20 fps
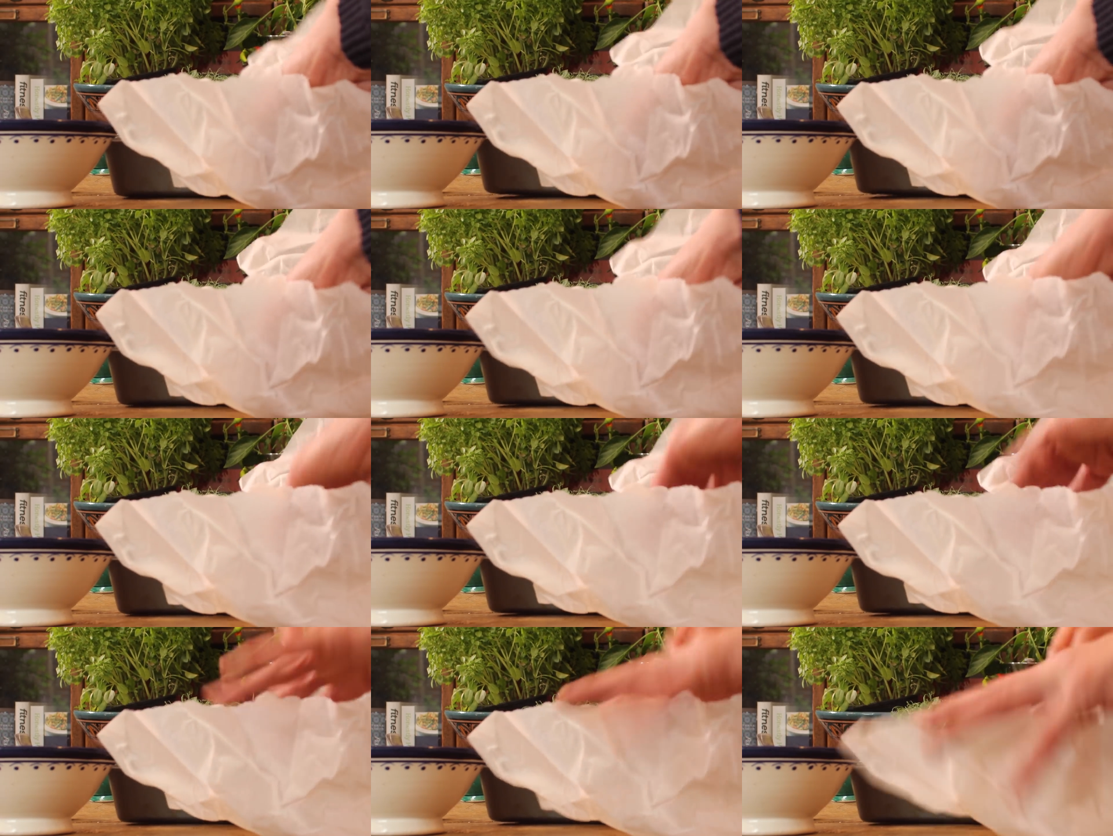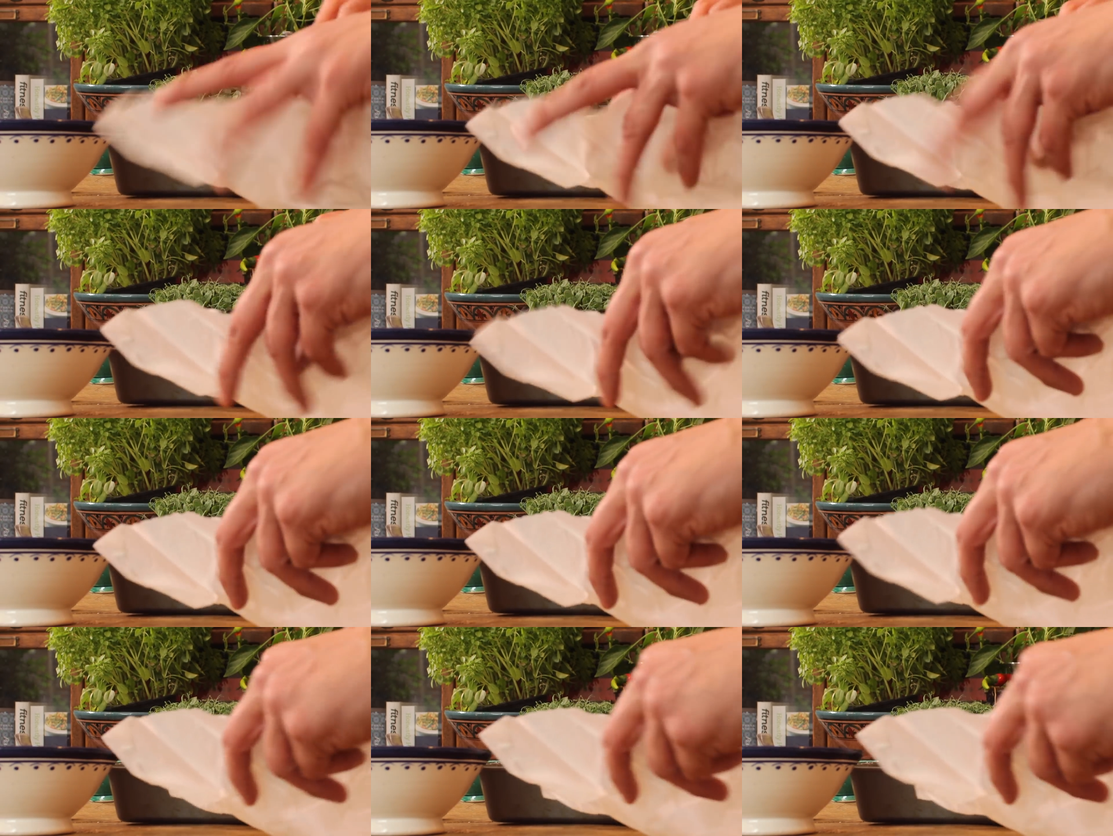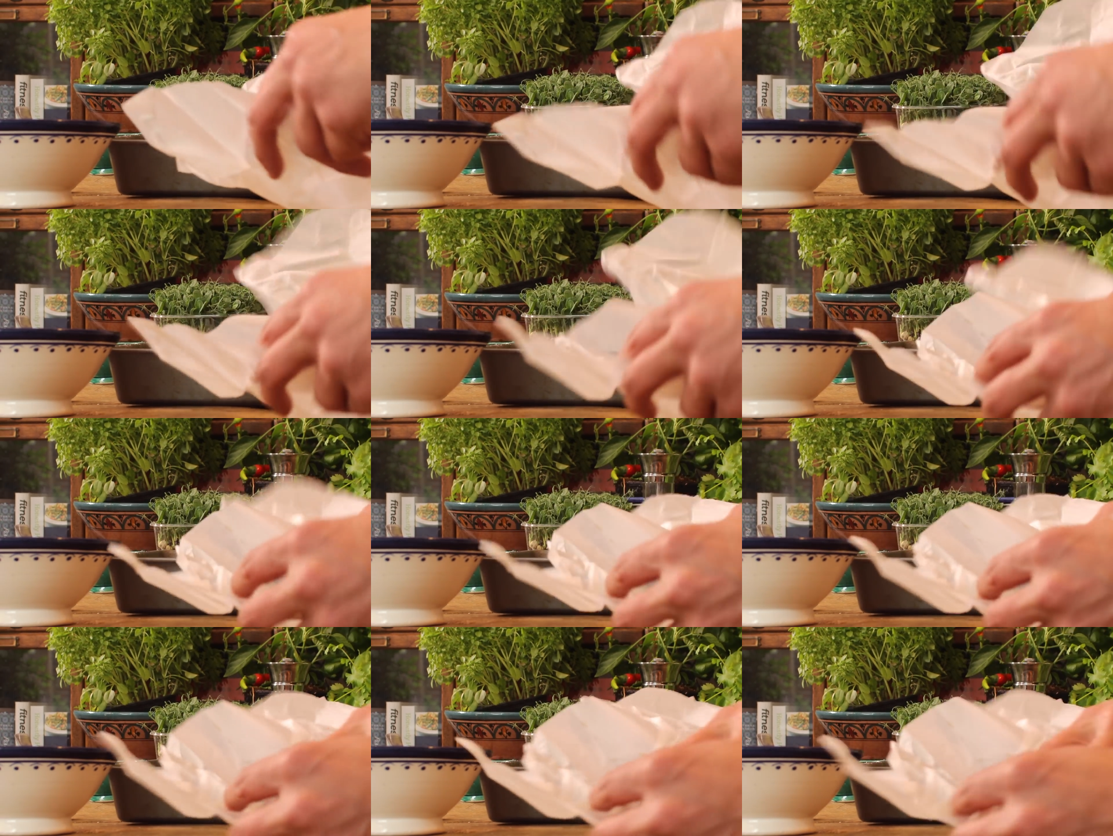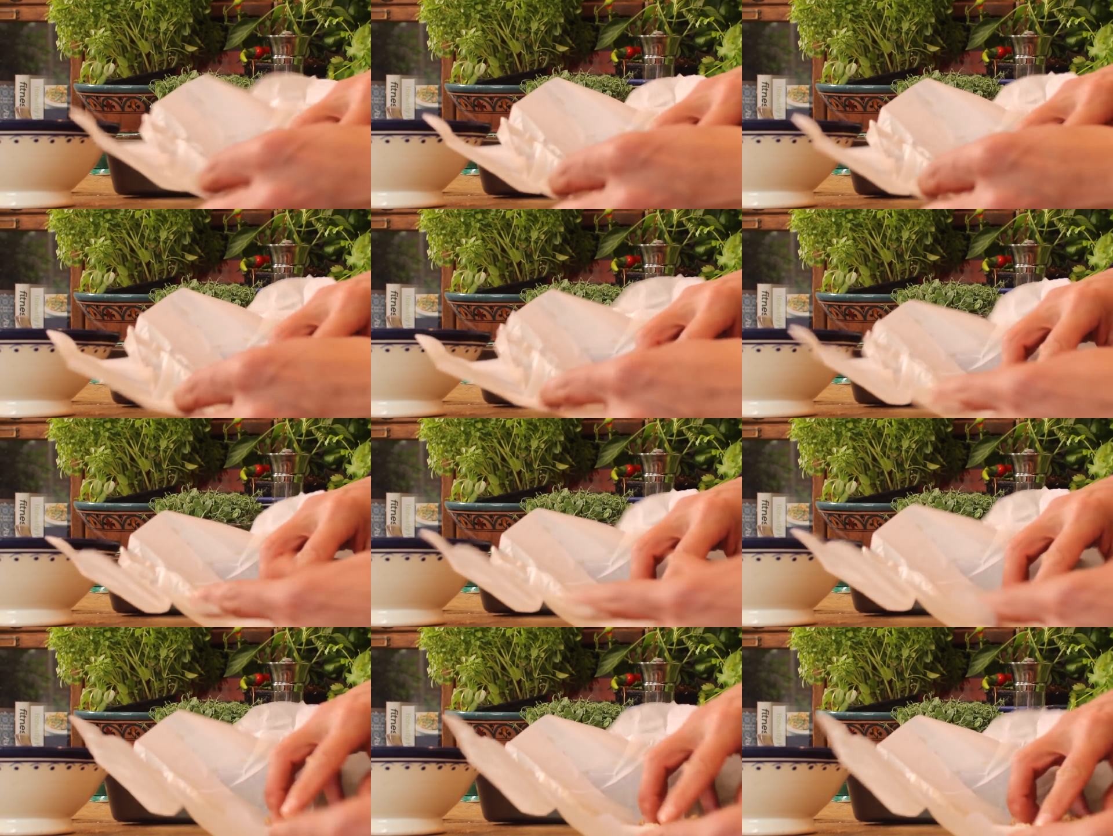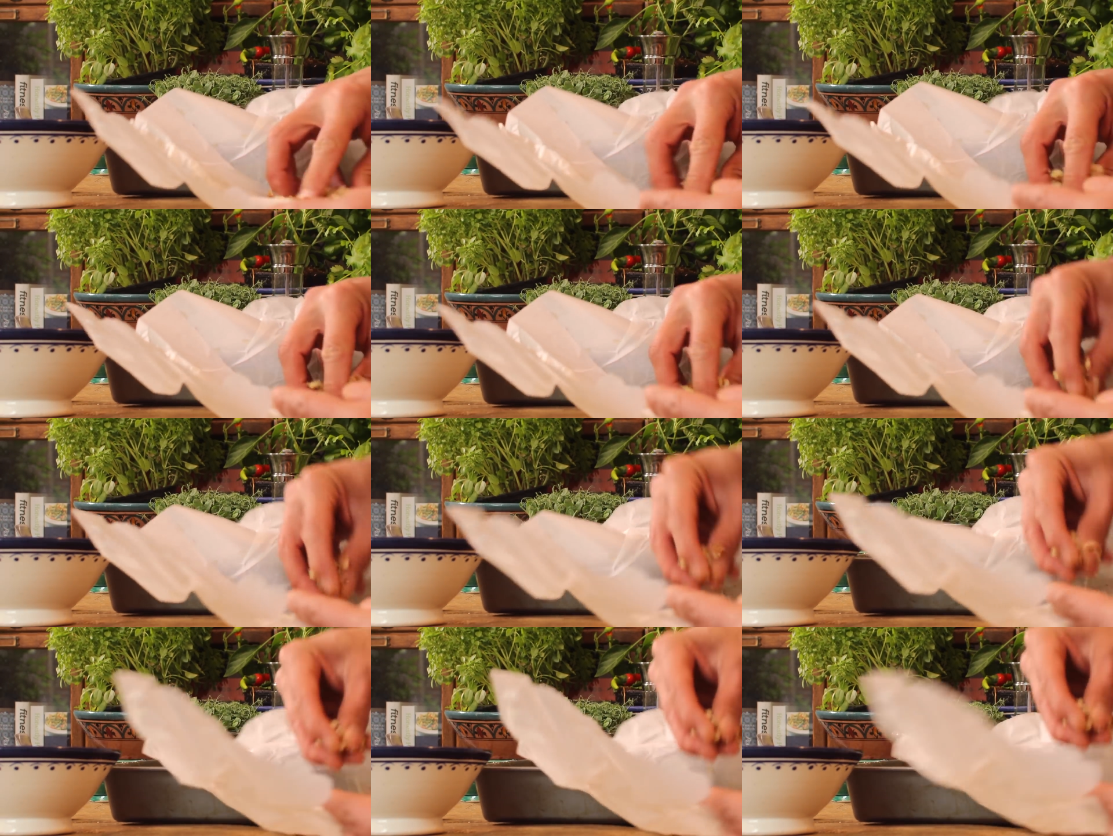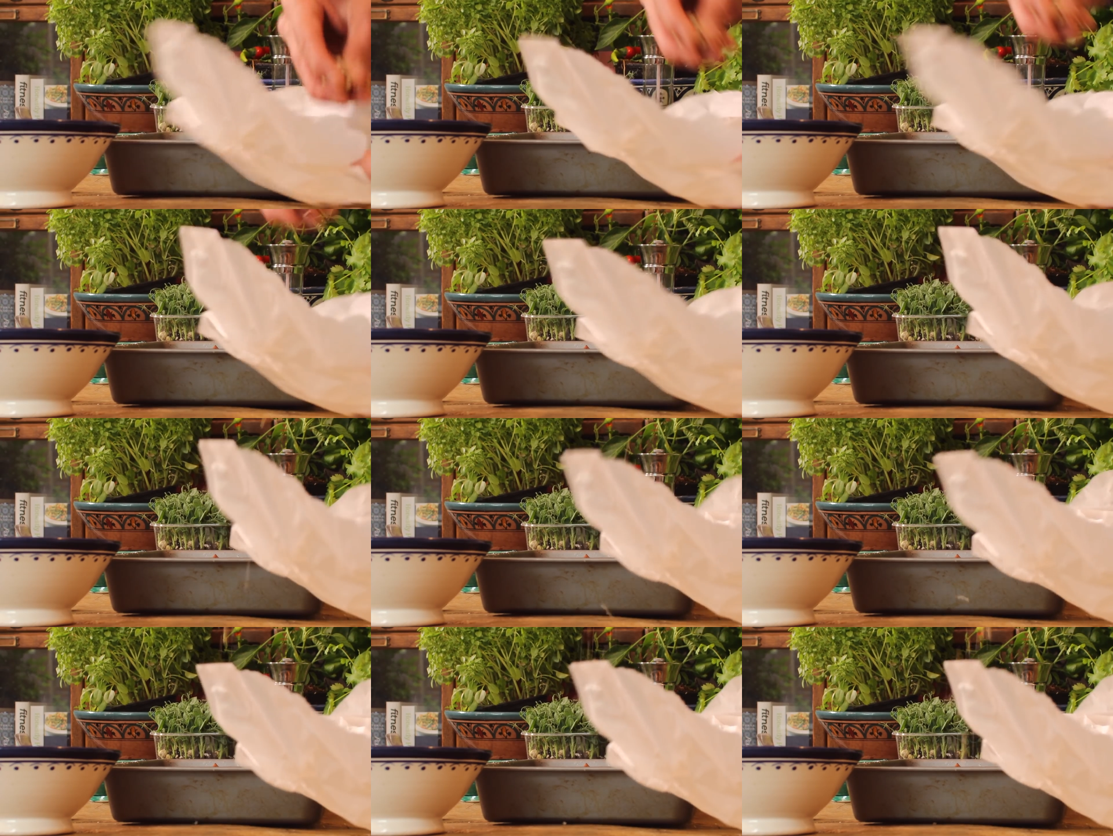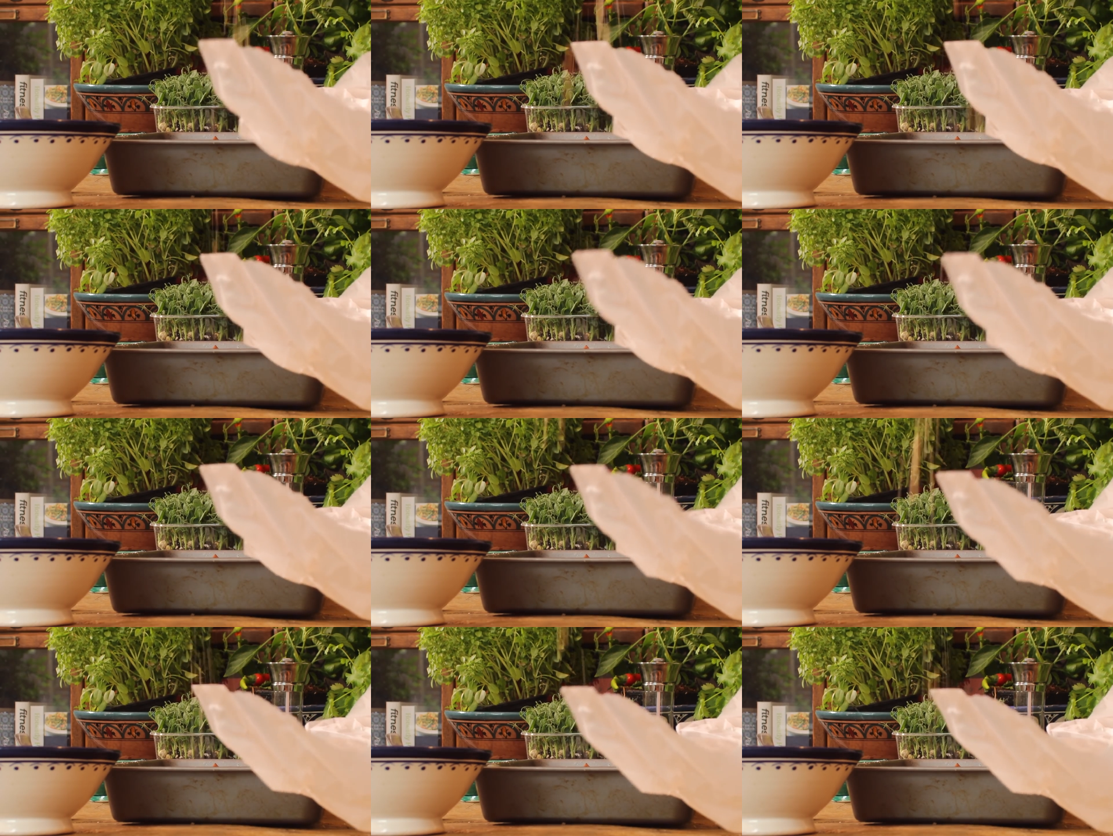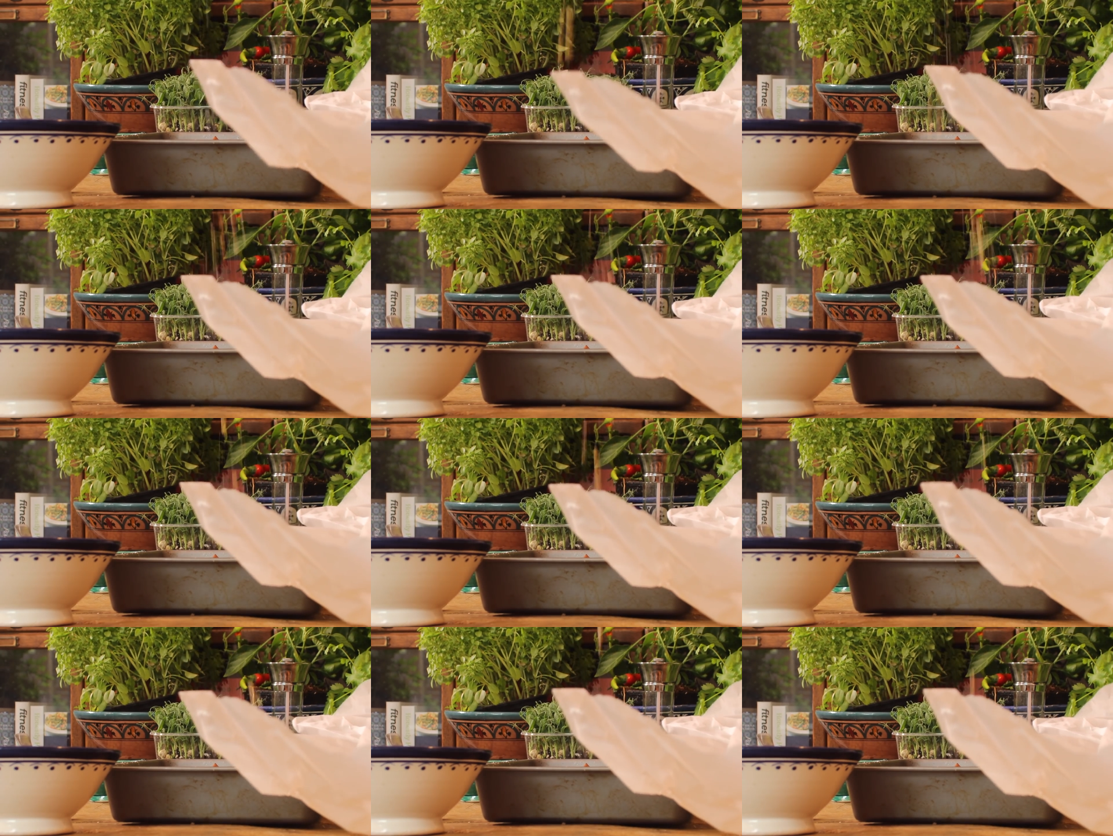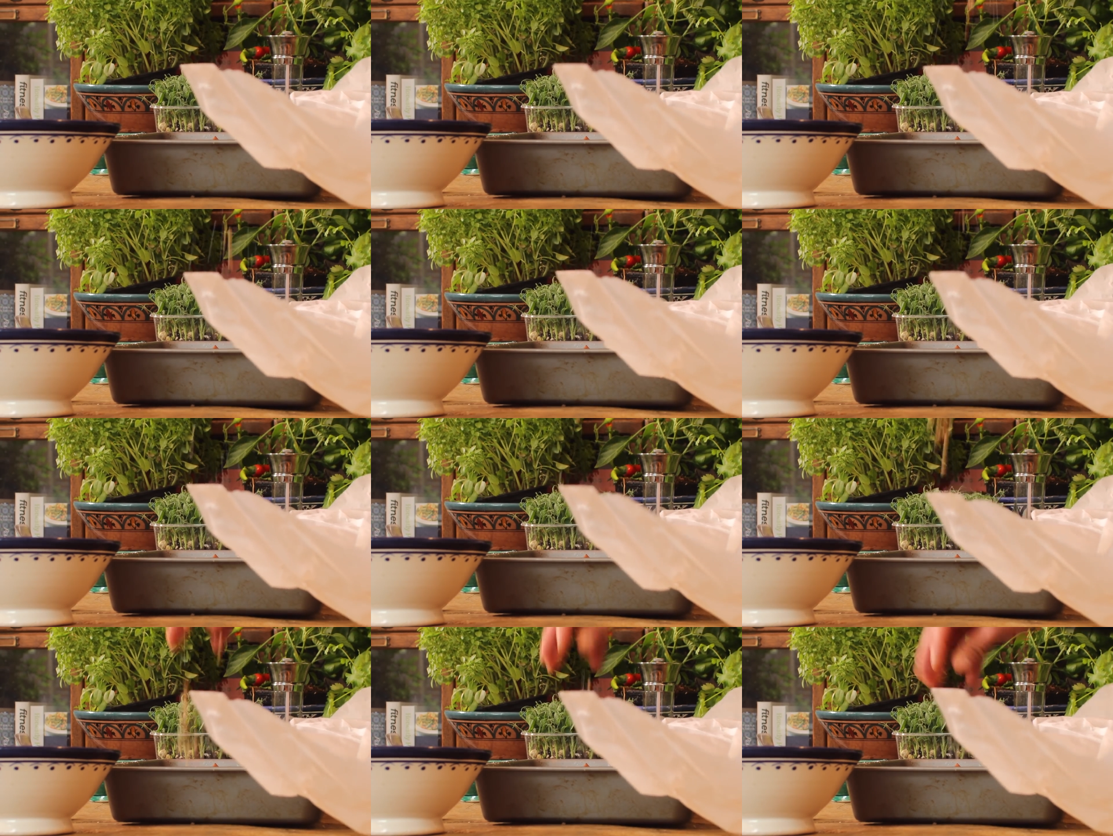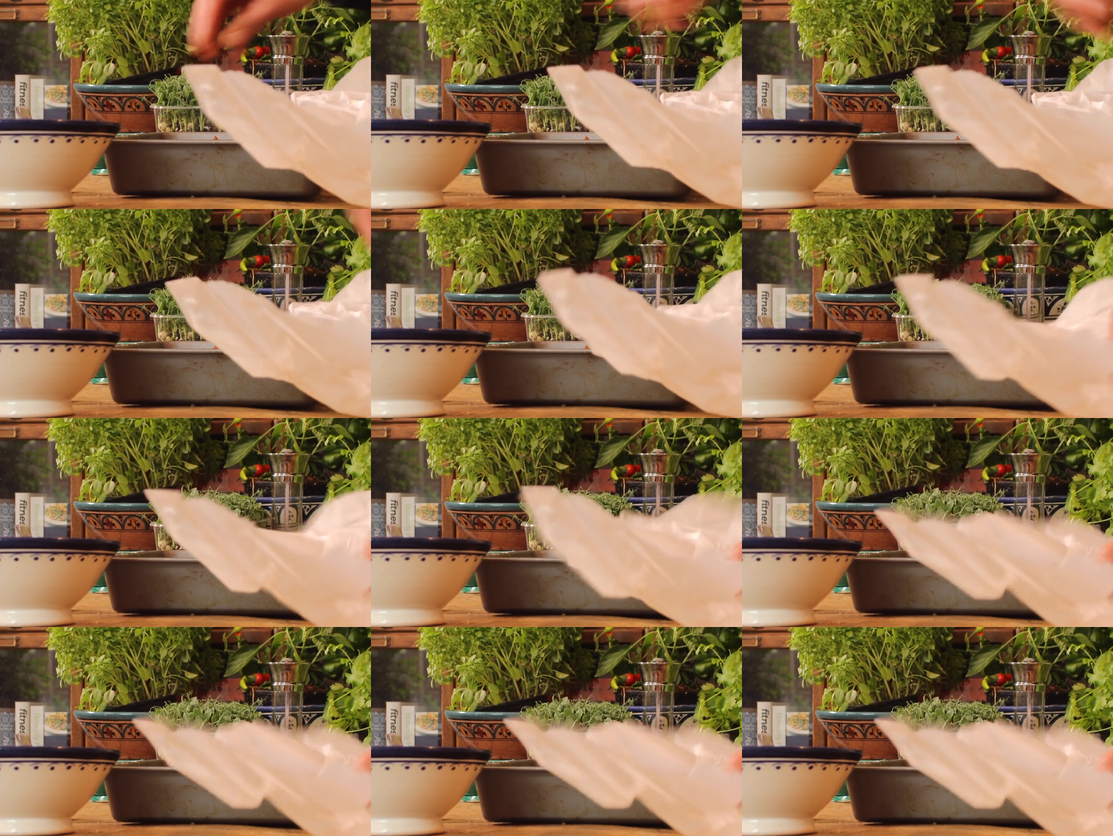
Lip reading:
(no speaker visible)